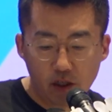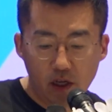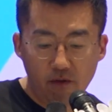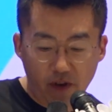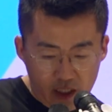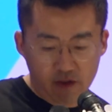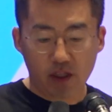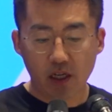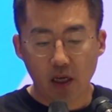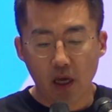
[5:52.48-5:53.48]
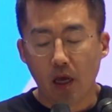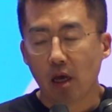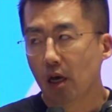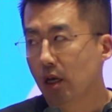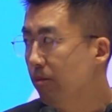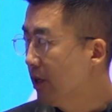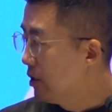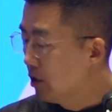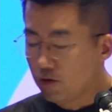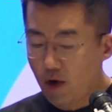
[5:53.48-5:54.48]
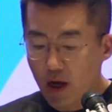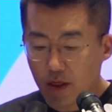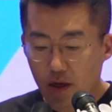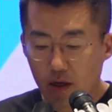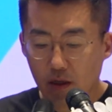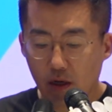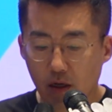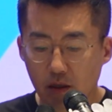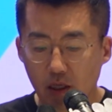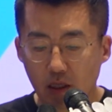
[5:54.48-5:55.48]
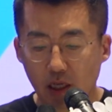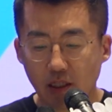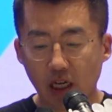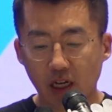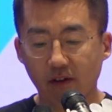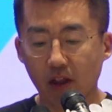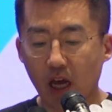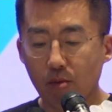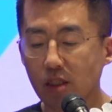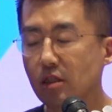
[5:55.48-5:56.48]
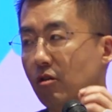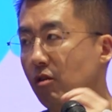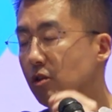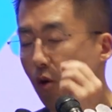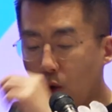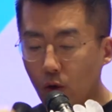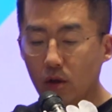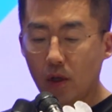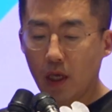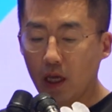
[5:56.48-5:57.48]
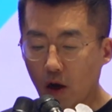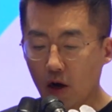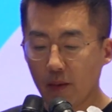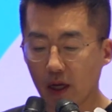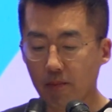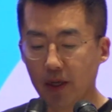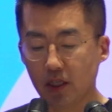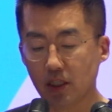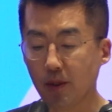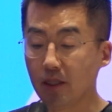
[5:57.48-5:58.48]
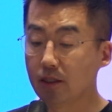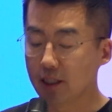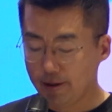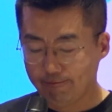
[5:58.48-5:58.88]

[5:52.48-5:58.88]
effectively, it must strengthen the incentive alignments across all economic participants.